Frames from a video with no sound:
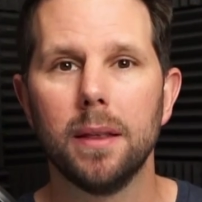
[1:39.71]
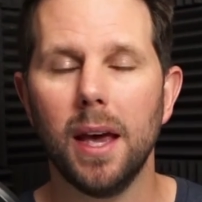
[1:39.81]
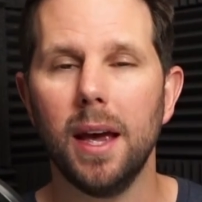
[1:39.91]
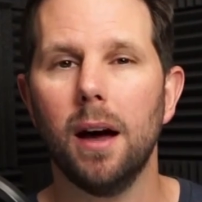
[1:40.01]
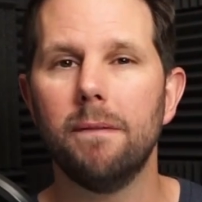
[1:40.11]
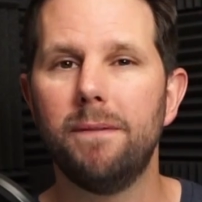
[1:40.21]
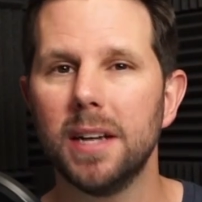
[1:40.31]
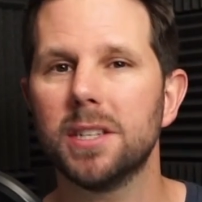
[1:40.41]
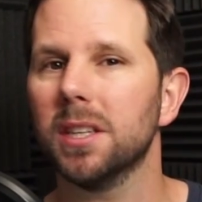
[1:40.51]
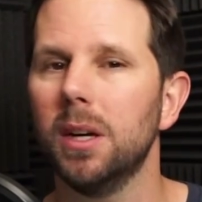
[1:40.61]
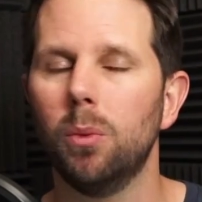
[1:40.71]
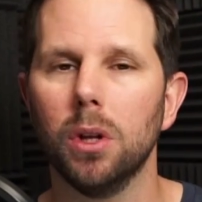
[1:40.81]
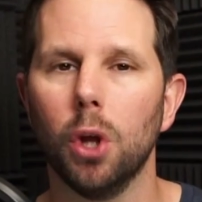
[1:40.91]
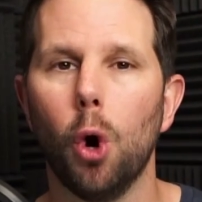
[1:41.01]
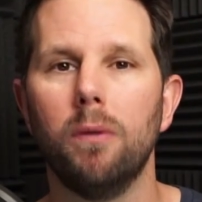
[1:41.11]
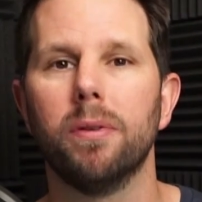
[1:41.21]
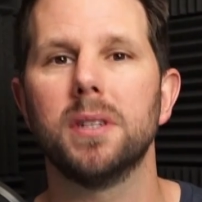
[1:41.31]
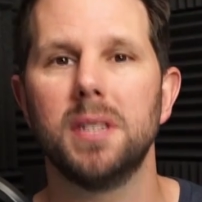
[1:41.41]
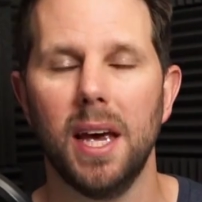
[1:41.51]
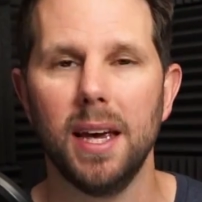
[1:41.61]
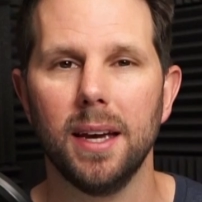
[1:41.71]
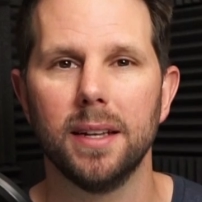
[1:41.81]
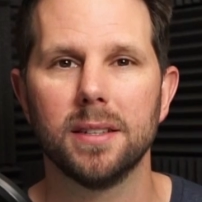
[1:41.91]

they eventually will overtake,